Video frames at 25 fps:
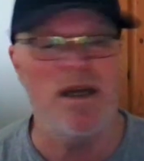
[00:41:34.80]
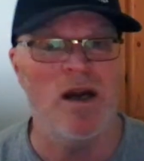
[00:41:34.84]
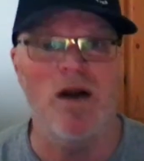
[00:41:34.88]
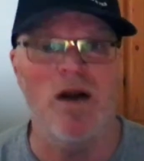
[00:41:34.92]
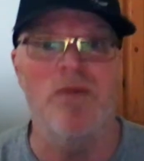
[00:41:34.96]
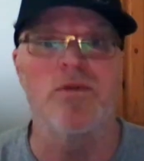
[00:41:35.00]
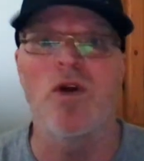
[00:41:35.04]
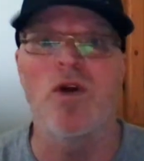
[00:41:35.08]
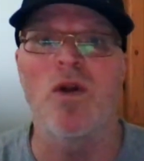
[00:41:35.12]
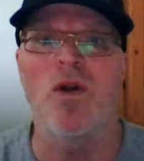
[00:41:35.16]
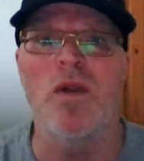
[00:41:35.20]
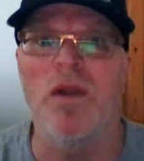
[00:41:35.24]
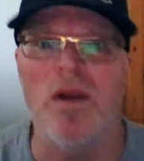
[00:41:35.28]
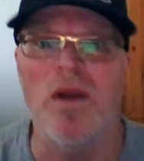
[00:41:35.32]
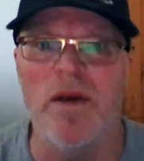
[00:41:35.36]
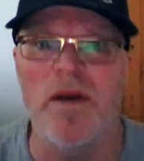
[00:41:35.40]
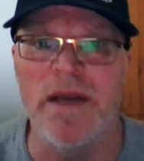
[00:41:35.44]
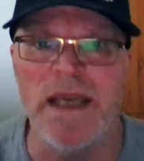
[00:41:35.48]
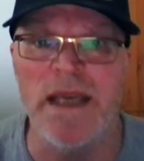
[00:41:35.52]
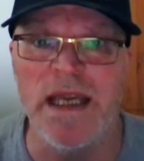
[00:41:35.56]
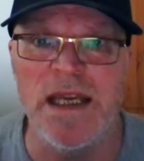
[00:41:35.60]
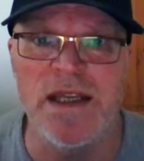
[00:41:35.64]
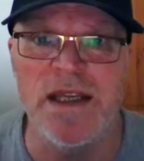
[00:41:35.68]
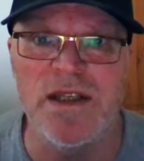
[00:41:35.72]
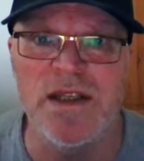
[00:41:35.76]
I'm not
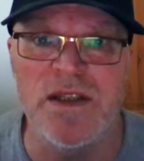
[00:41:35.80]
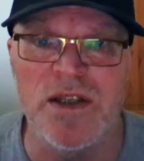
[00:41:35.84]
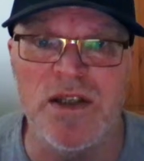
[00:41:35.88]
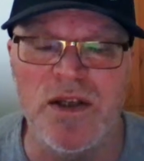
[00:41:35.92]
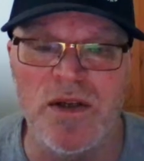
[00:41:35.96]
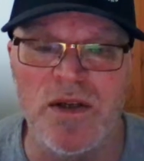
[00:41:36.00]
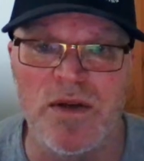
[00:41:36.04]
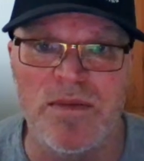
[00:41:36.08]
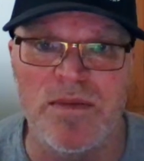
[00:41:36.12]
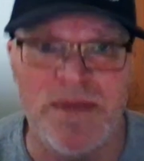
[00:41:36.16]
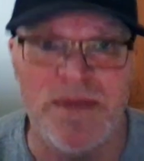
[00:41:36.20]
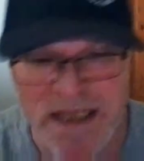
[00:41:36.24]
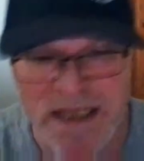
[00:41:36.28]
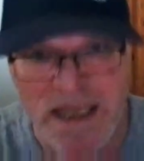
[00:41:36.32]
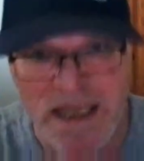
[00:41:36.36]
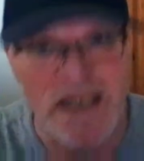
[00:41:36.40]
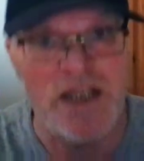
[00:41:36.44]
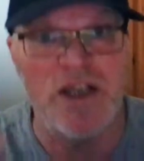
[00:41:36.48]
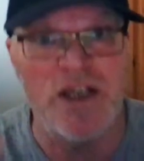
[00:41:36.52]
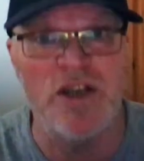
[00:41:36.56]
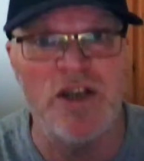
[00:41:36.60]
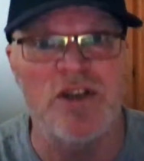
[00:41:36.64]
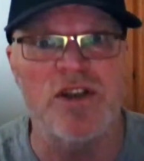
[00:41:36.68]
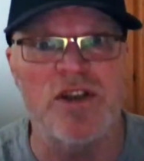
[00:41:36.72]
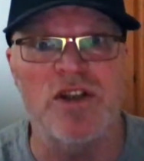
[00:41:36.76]
lying to you. I'm
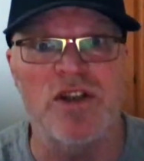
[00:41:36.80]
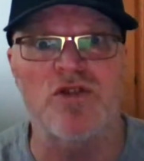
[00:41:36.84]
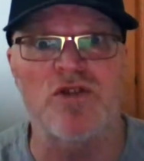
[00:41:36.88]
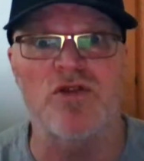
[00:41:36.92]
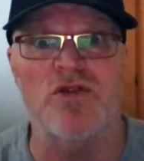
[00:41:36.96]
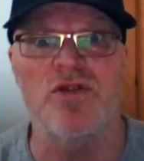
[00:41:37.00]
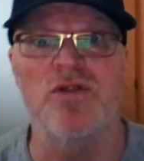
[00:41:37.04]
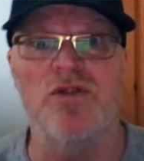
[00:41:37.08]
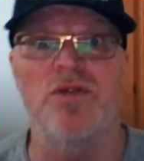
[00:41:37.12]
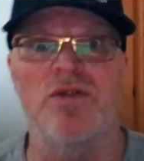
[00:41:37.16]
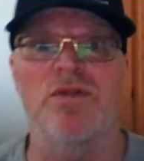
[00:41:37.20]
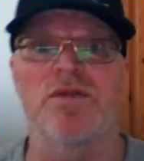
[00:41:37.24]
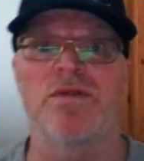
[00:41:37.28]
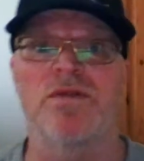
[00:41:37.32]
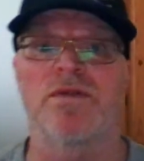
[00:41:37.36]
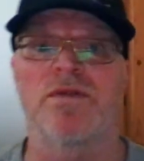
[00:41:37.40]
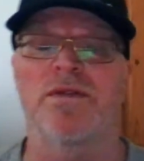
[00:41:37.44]
telling you the truth.